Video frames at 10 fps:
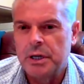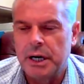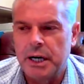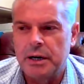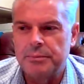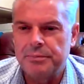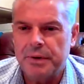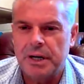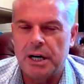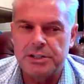
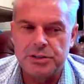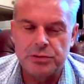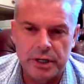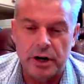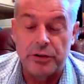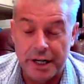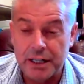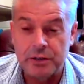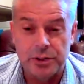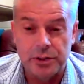our running
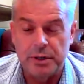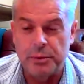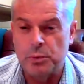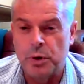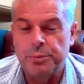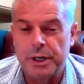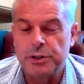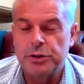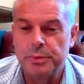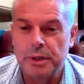cost being about
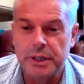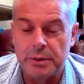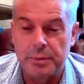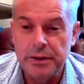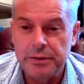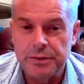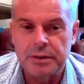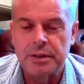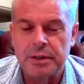1.2 million a month.